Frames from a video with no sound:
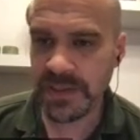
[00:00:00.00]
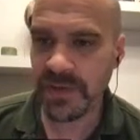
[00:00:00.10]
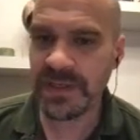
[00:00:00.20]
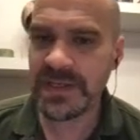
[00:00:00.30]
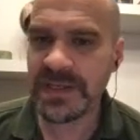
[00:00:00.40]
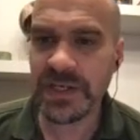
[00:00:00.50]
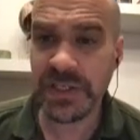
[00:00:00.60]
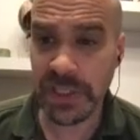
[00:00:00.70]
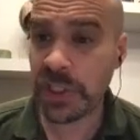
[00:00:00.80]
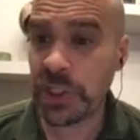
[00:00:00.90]
So this is
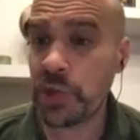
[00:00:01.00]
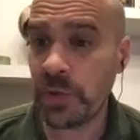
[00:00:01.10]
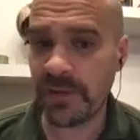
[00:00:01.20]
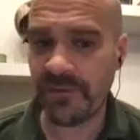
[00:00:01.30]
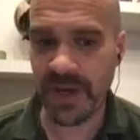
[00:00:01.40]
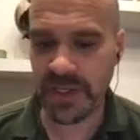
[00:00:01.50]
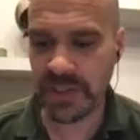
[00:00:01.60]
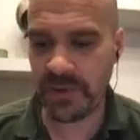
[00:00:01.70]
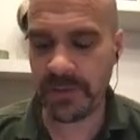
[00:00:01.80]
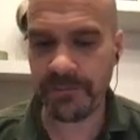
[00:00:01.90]
actually acute
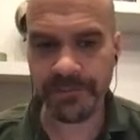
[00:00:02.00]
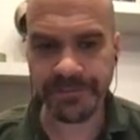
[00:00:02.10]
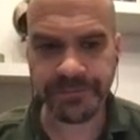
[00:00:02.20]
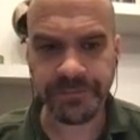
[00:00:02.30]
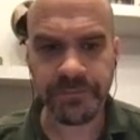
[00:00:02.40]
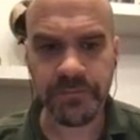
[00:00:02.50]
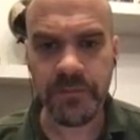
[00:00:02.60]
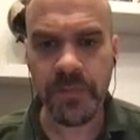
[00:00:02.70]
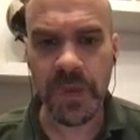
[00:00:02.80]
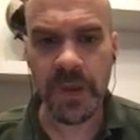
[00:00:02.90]
infection, right?
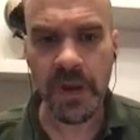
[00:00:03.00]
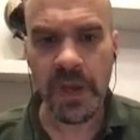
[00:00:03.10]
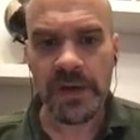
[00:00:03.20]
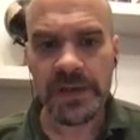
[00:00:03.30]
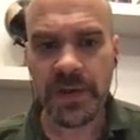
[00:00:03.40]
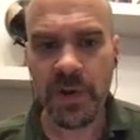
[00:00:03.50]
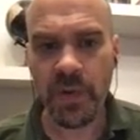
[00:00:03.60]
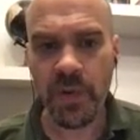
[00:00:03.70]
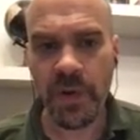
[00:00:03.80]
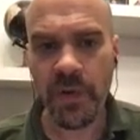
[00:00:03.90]

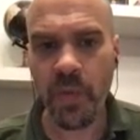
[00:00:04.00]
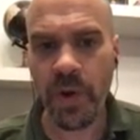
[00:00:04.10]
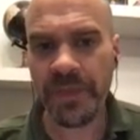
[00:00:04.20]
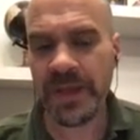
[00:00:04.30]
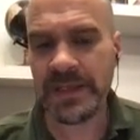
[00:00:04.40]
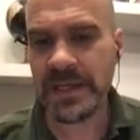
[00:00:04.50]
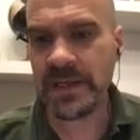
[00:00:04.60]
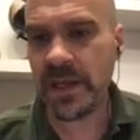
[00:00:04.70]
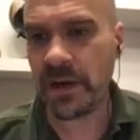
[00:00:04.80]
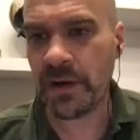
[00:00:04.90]
So what they did
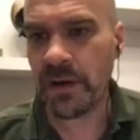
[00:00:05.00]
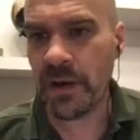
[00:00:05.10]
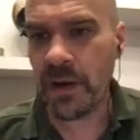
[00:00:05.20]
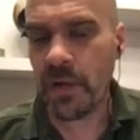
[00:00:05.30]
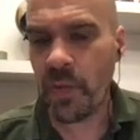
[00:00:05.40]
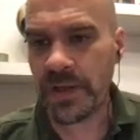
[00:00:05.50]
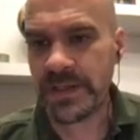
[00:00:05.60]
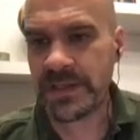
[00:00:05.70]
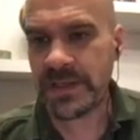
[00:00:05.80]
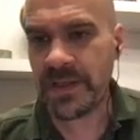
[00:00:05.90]
here
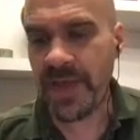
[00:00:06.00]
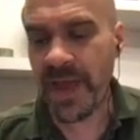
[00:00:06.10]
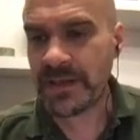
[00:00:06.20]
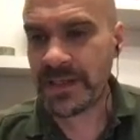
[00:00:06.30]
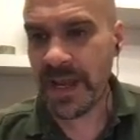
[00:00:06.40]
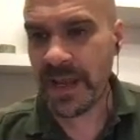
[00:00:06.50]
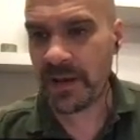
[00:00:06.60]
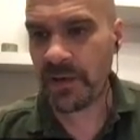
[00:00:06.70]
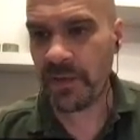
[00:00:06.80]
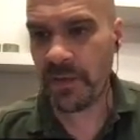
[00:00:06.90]
was to then
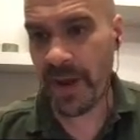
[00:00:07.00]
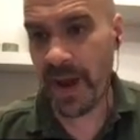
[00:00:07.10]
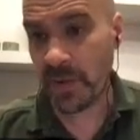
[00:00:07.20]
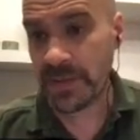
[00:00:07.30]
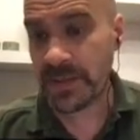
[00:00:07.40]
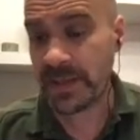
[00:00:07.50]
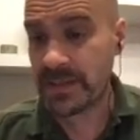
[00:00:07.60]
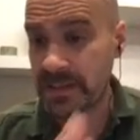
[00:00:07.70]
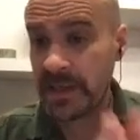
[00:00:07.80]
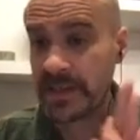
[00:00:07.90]
take the mouse and
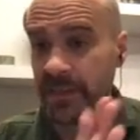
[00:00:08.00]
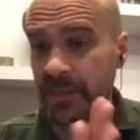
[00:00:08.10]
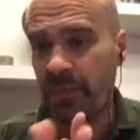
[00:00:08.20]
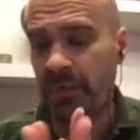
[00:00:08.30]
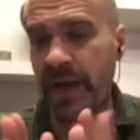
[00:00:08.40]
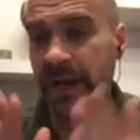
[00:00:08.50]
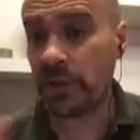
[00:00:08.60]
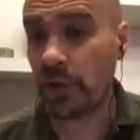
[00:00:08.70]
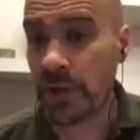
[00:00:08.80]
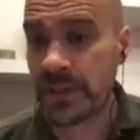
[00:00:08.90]
slice up the brain
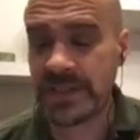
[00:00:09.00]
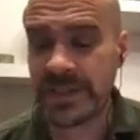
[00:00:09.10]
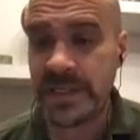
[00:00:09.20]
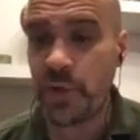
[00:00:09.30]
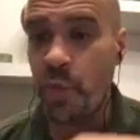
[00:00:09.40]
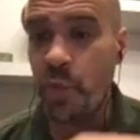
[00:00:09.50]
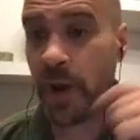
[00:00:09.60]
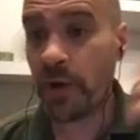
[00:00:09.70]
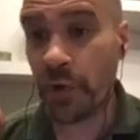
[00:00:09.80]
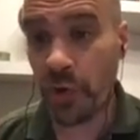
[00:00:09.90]
and look to see
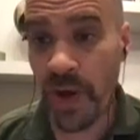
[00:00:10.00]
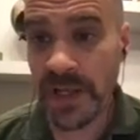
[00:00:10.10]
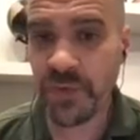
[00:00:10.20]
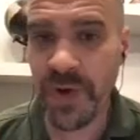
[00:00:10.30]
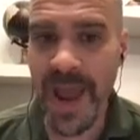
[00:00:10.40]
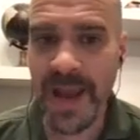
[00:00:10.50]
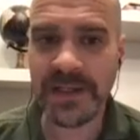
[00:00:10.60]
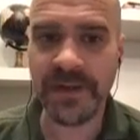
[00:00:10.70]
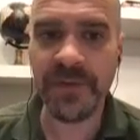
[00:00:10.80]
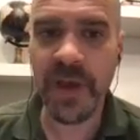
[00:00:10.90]
where neurons were
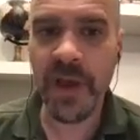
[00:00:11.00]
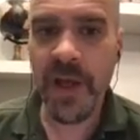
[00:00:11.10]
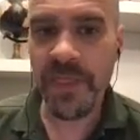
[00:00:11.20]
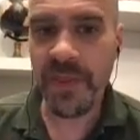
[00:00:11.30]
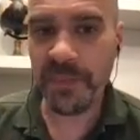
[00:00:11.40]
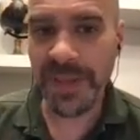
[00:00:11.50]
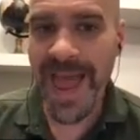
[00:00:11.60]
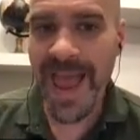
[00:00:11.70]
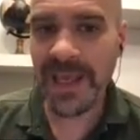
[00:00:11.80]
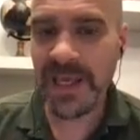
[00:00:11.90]
active. The
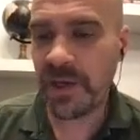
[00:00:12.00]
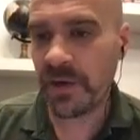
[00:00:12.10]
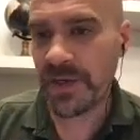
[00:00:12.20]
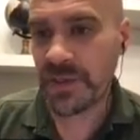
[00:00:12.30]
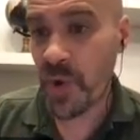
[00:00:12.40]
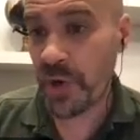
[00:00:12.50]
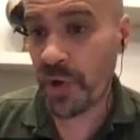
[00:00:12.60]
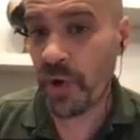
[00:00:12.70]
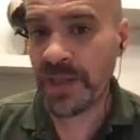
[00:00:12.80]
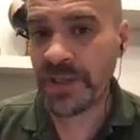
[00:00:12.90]
black here is where
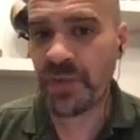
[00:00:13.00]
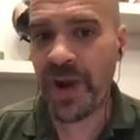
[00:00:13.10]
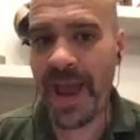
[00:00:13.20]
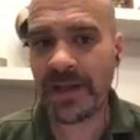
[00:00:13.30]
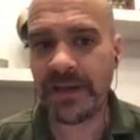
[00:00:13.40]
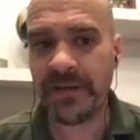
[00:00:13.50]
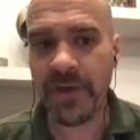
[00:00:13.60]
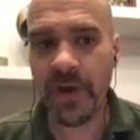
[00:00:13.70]
neurons were active.